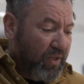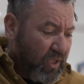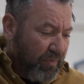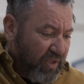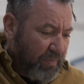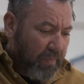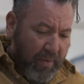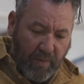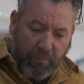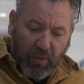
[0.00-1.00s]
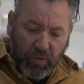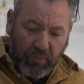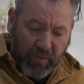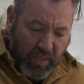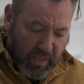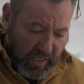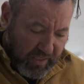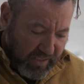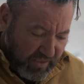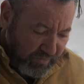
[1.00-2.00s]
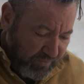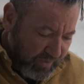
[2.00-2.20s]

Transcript: So we've just prepared a bowl and a sieve,